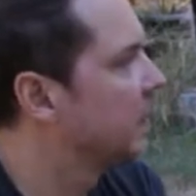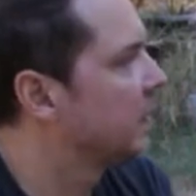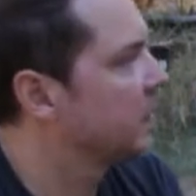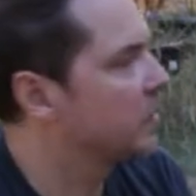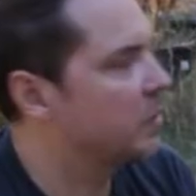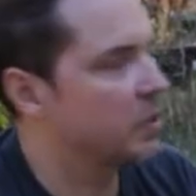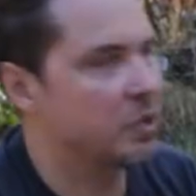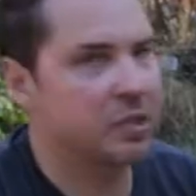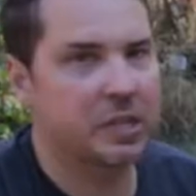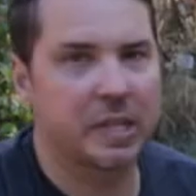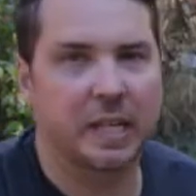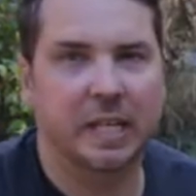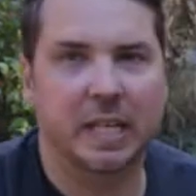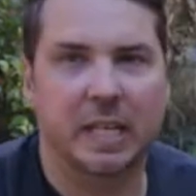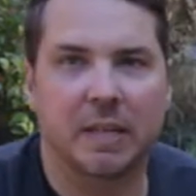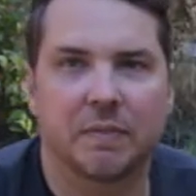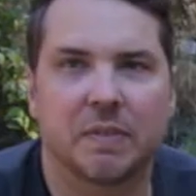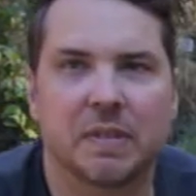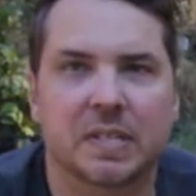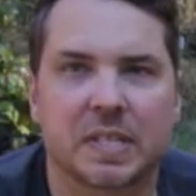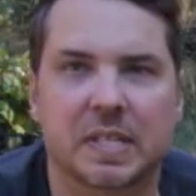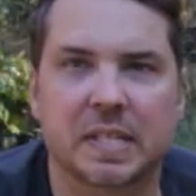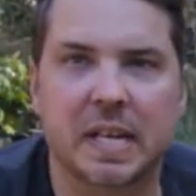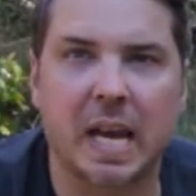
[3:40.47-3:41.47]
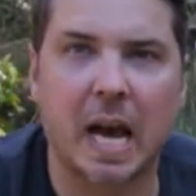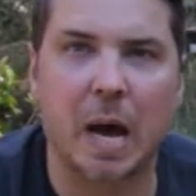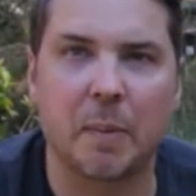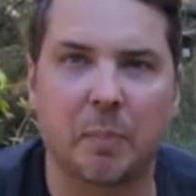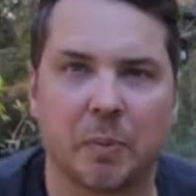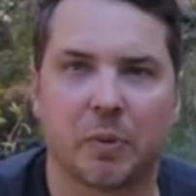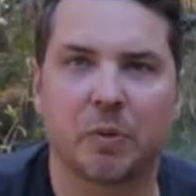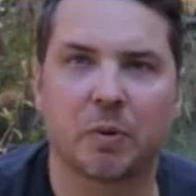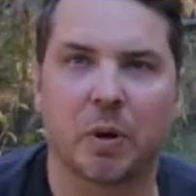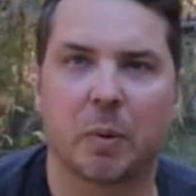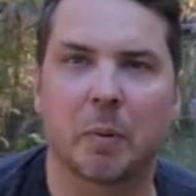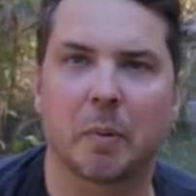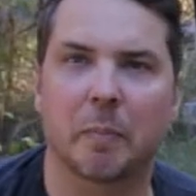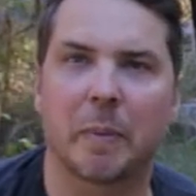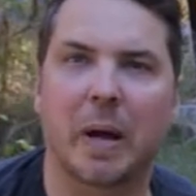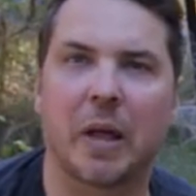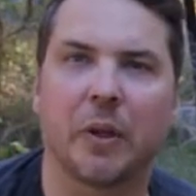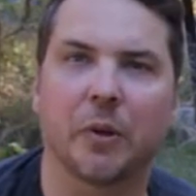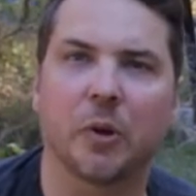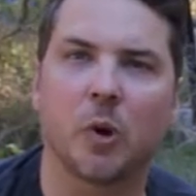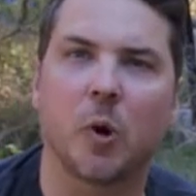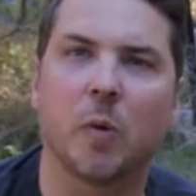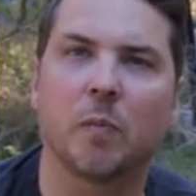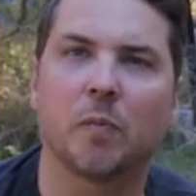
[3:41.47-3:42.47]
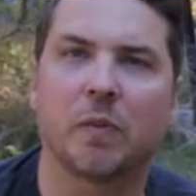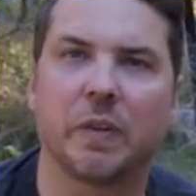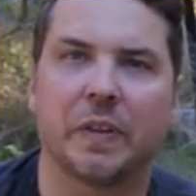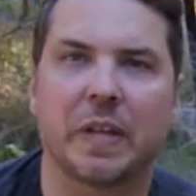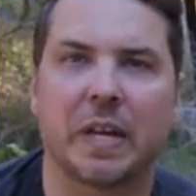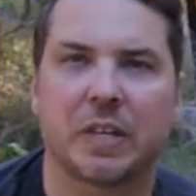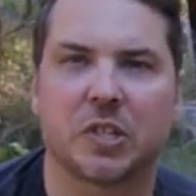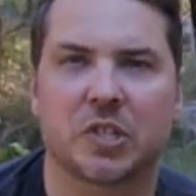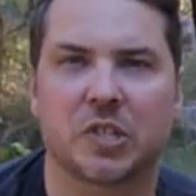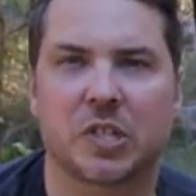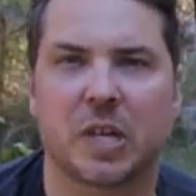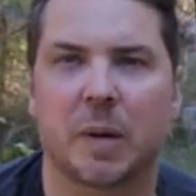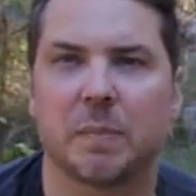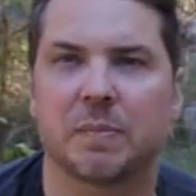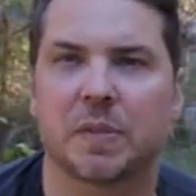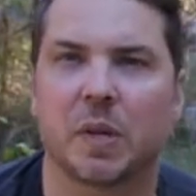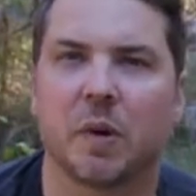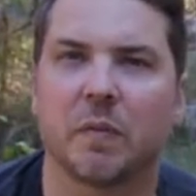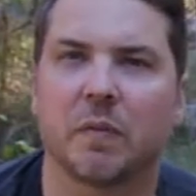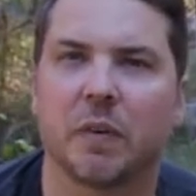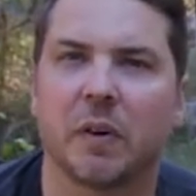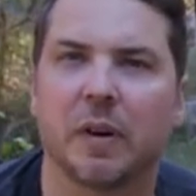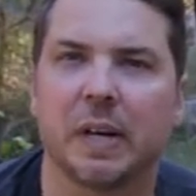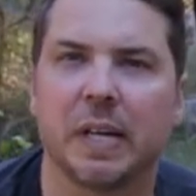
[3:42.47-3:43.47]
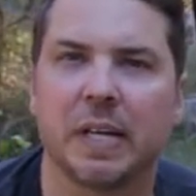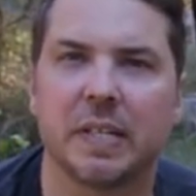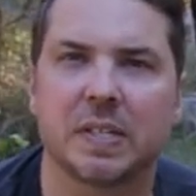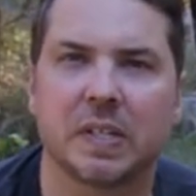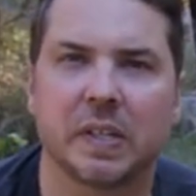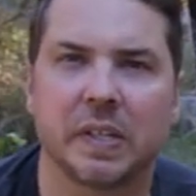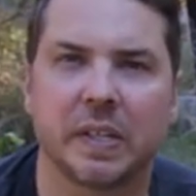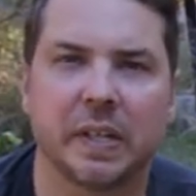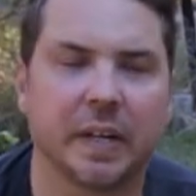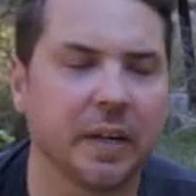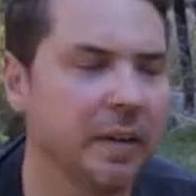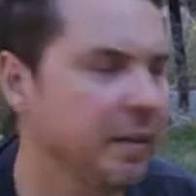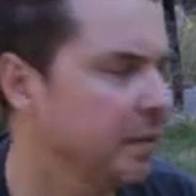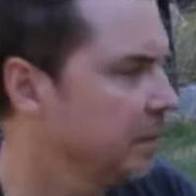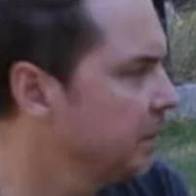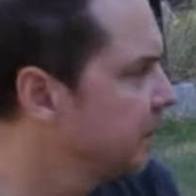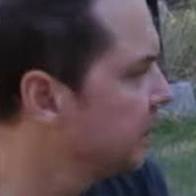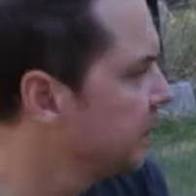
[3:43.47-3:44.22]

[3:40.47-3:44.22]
So just gonna give this a tap with the rubber mallet and hopefully that just comes out very easily here.